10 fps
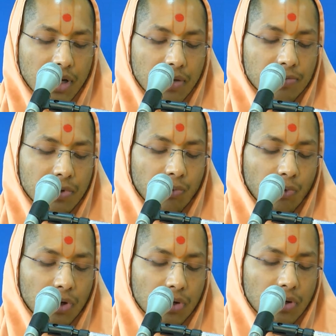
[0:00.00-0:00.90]
if
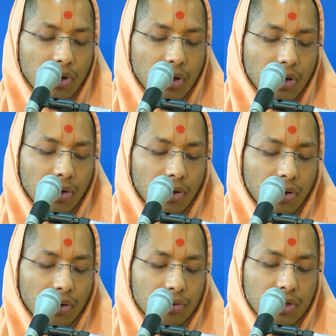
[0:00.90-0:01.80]
someone
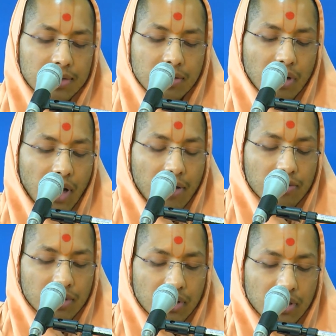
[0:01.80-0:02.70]
who does not have
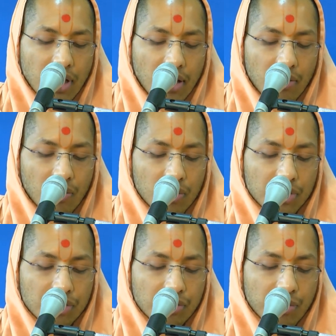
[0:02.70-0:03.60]
Shraddha were
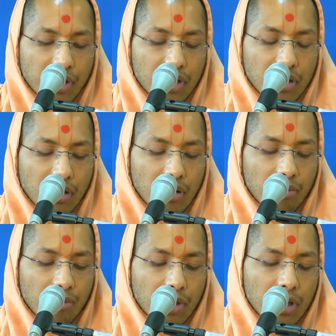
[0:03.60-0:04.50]
to bring,
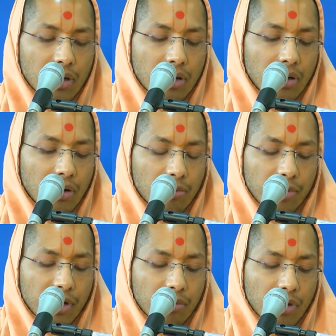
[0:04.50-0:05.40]
meal, uh,
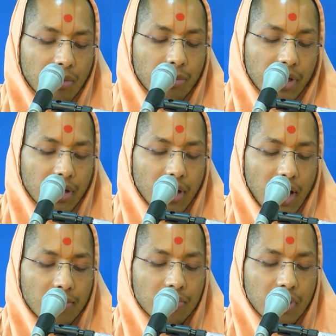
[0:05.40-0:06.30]
bring me a meal,
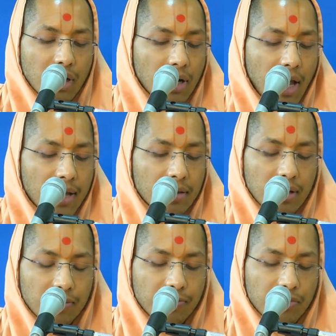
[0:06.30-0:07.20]
I would not like
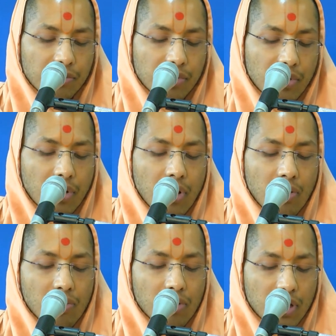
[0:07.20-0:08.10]
their food.
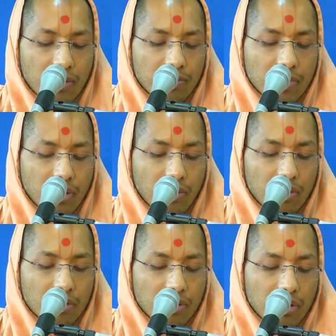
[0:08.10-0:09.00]
Or if they
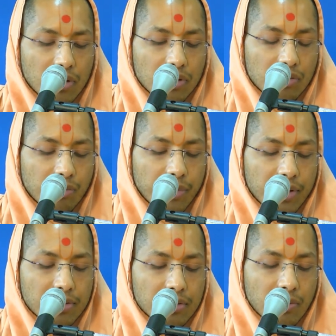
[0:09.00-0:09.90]
were to
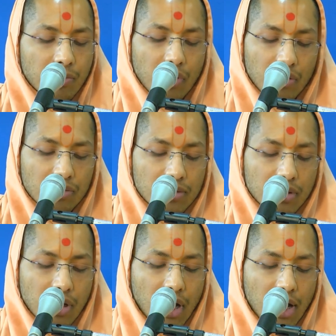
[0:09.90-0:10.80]
bring some clothes,
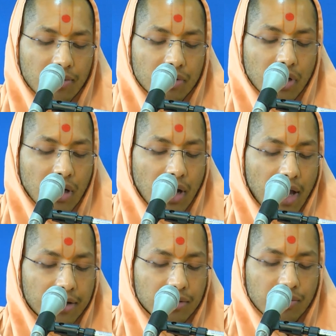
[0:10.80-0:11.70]
I would not
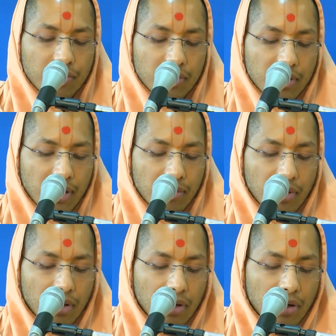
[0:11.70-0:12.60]
like to wear them.
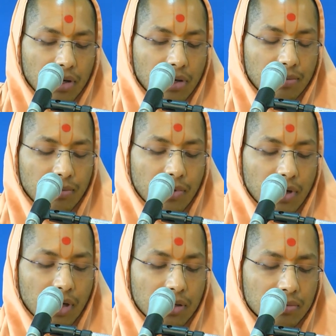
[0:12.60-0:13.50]
If it